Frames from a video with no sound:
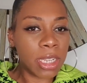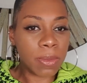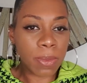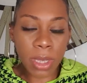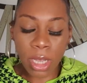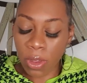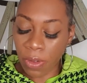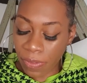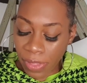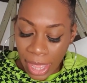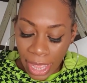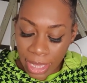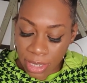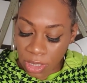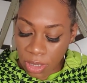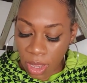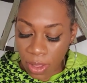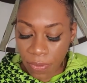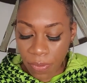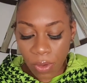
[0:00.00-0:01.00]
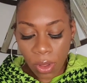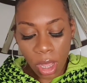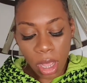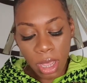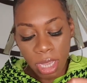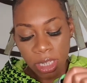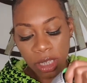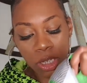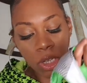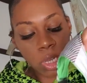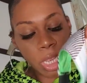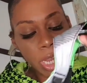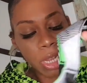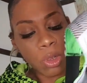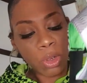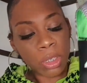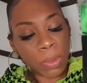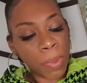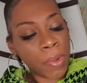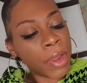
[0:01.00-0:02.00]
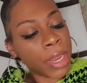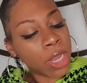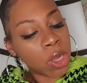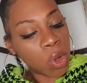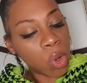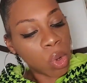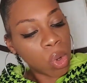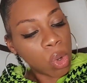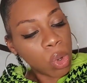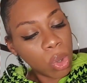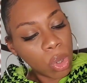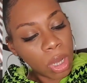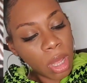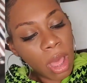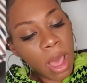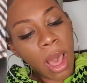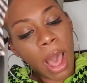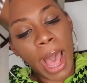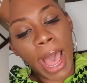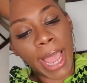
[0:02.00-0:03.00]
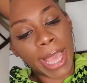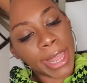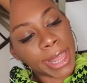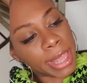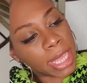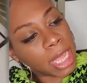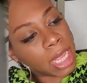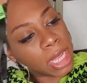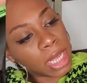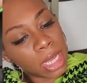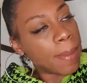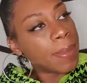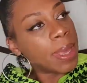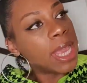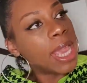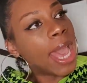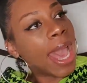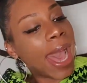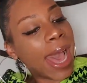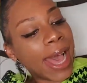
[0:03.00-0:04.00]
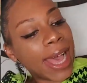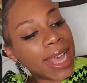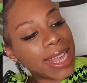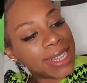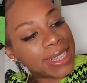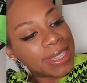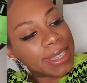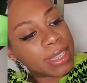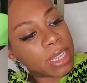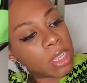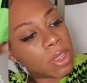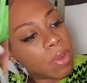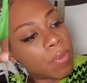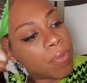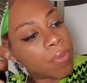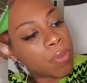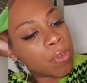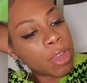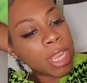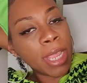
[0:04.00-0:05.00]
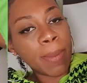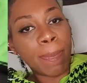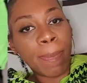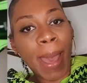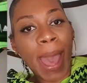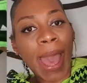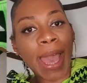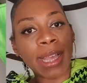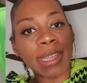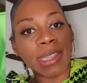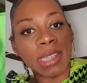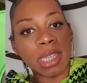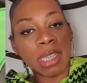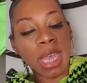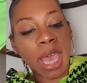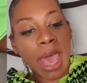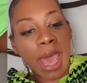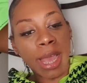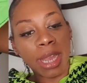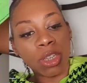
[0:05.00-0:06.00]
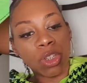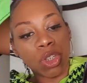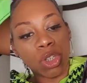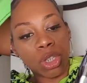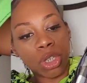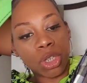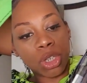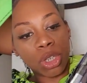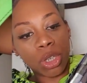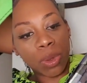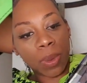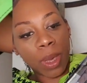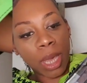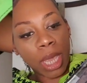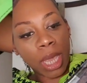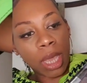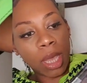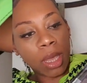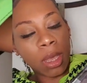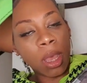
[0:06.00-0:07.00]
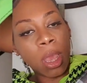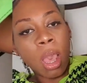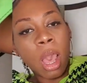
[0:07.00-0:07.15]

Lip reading: me of that. So I thought, oh, it looks pretty cool, I think. It has 3 bags attached to it.